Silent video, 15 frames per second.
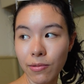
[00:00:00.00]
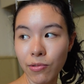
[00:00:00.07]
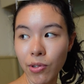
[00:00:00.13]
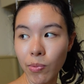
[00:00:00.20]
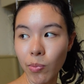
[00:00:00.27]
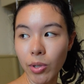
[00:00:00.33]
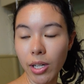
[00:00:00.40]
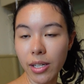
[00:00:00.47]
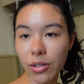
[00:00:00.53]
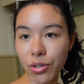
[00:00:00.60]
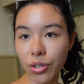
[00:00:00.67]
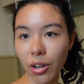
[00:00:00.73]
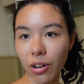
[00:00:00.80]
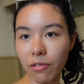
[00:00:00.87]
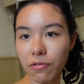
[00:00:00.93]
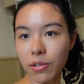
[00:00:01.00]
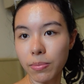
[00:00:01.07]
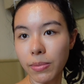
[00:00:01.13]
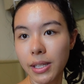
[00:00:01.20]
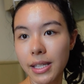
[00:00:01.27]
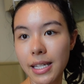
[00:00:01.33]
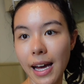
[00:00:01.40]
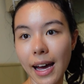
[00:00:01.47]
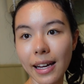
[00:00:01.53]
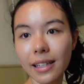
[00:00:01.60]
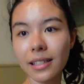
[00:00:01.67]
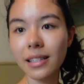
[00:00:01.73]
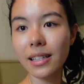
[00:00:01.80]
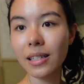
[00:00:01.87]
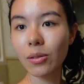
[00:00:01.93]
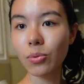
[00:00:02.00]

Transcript: from what I saw from the taxi,